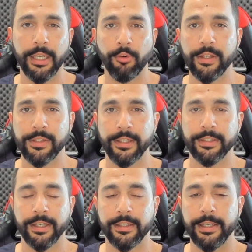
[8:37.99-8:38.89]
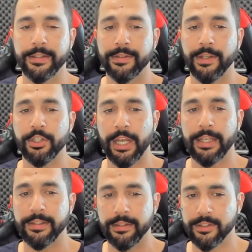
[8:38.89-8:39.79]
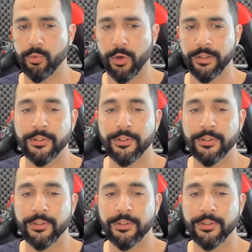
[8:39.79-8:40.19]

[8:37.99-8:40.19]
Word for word: and cross-selling techniques such as this one,